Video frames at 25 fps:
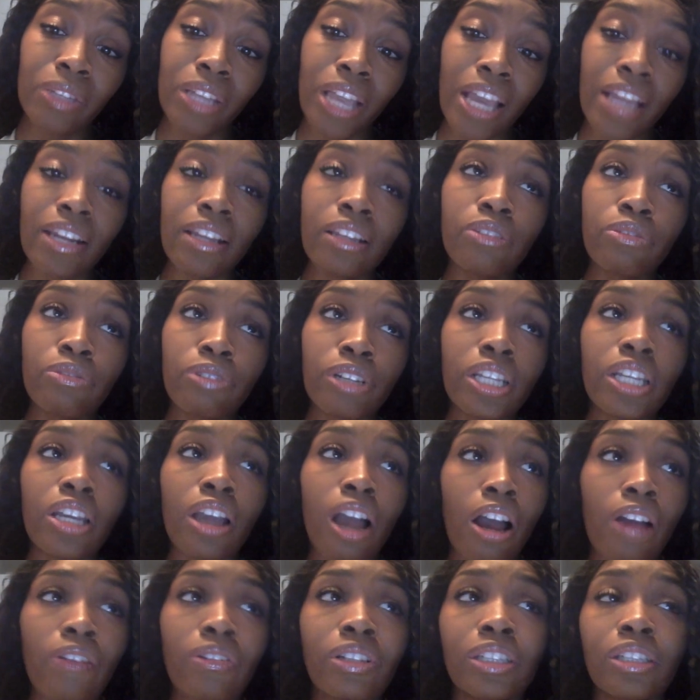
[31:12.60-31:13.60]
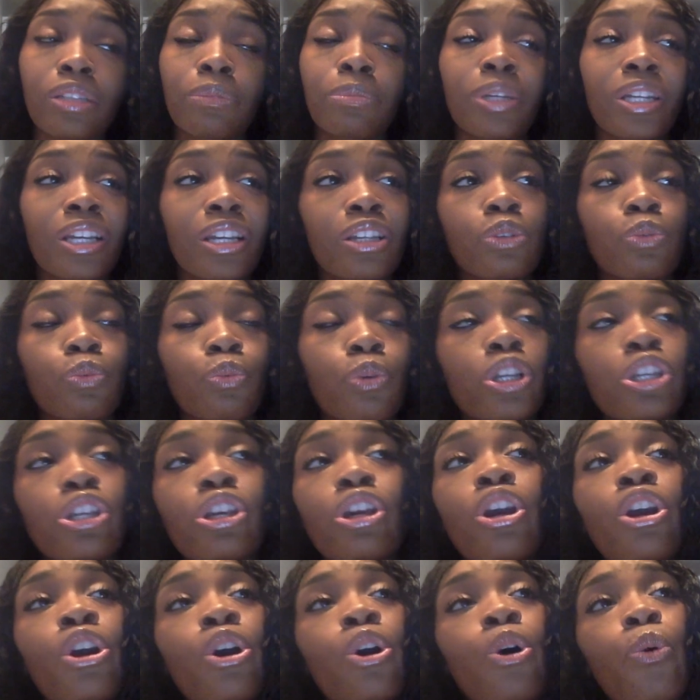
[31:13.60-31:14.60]
And it's really obviously because
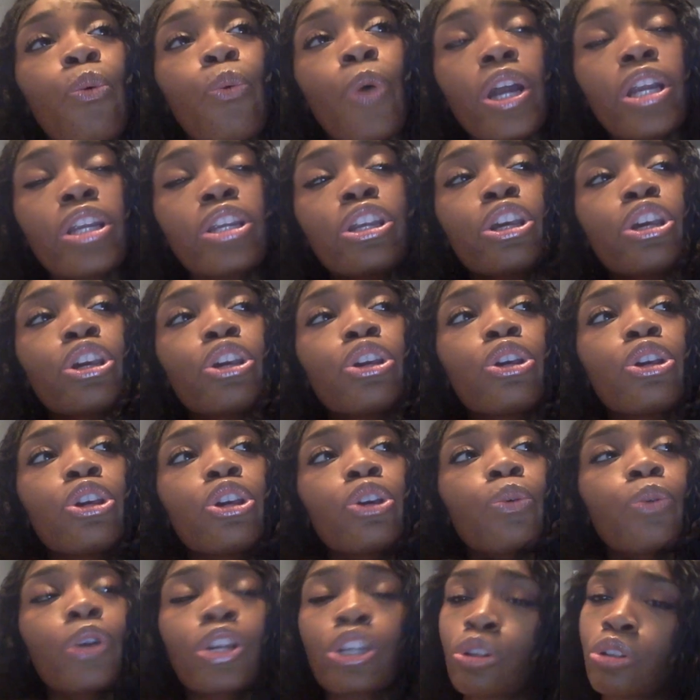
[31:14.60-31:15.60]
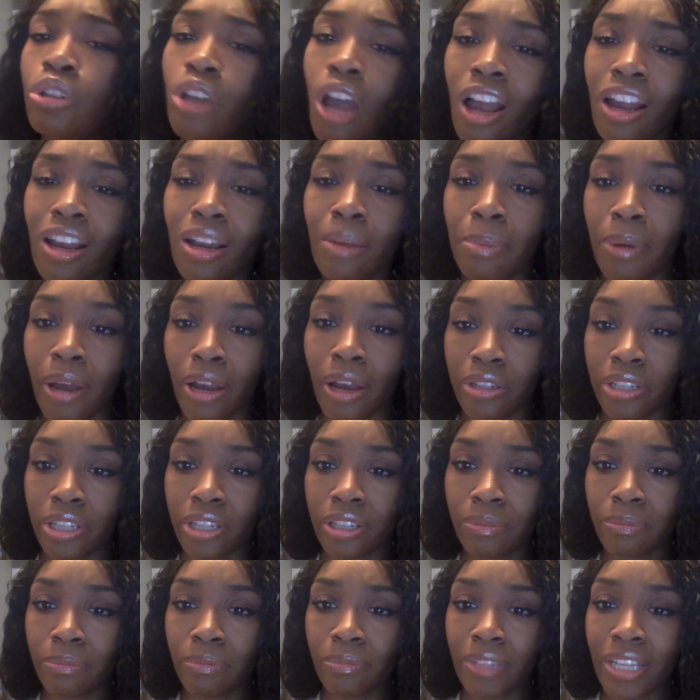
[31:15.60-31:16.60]
when you talk about it,